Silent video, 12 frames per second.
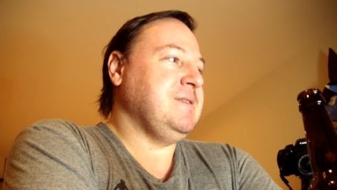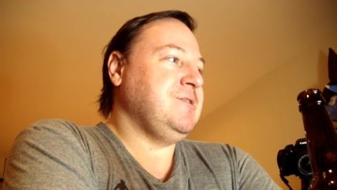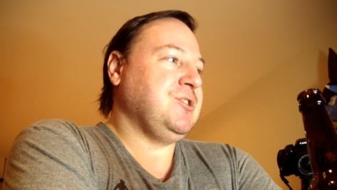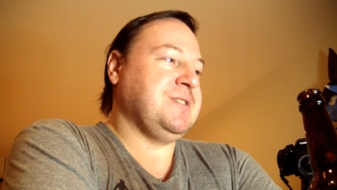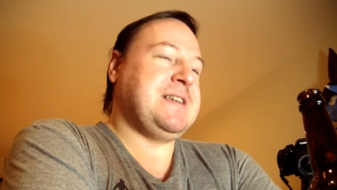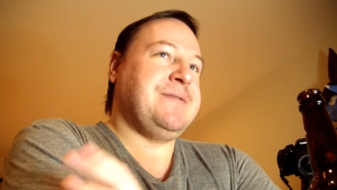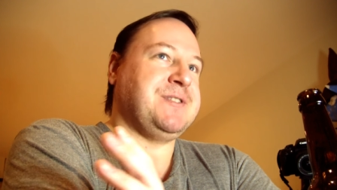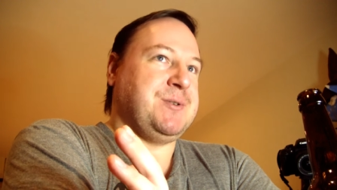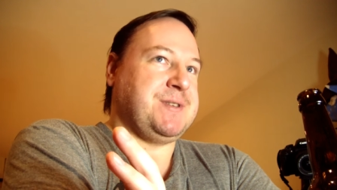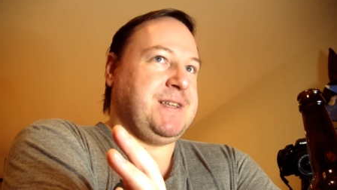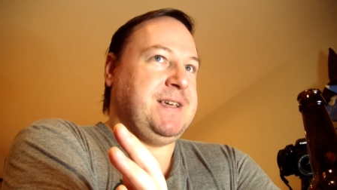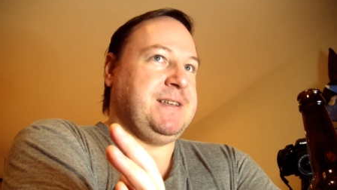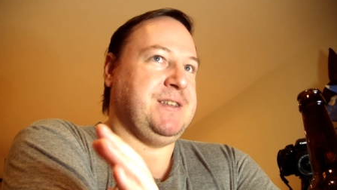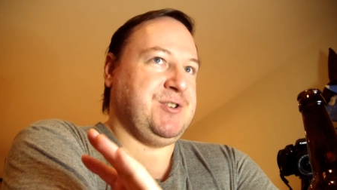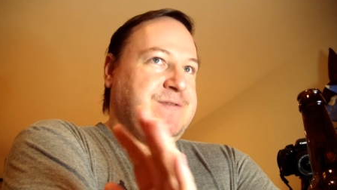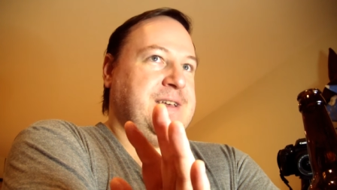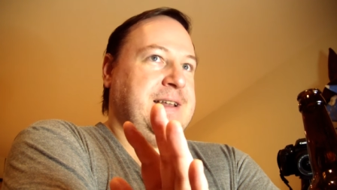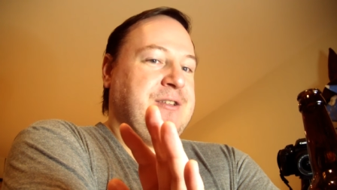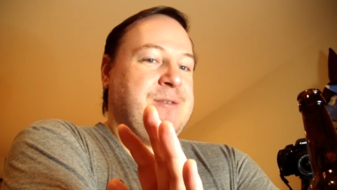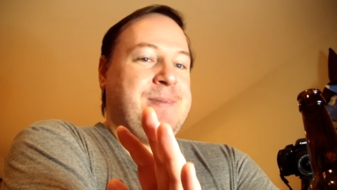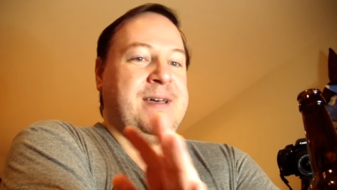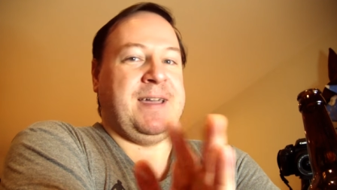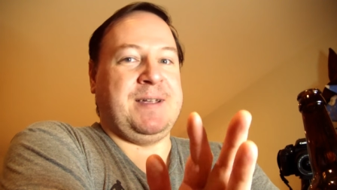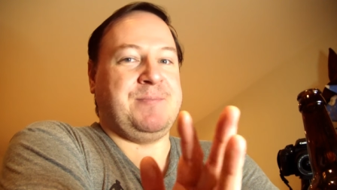just ever so slightly, just fell out of the
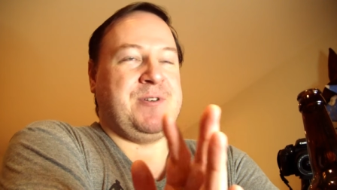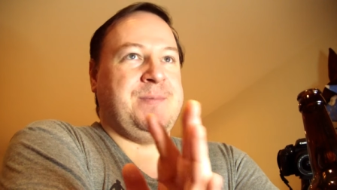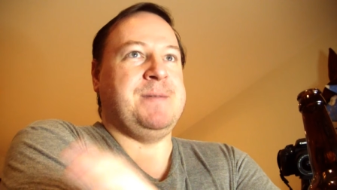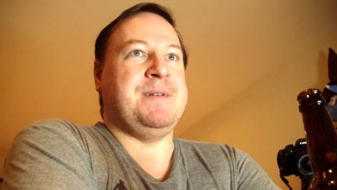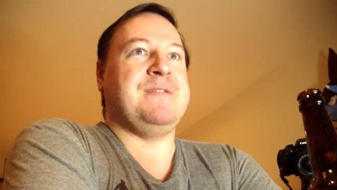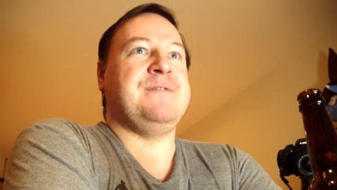bag, probably about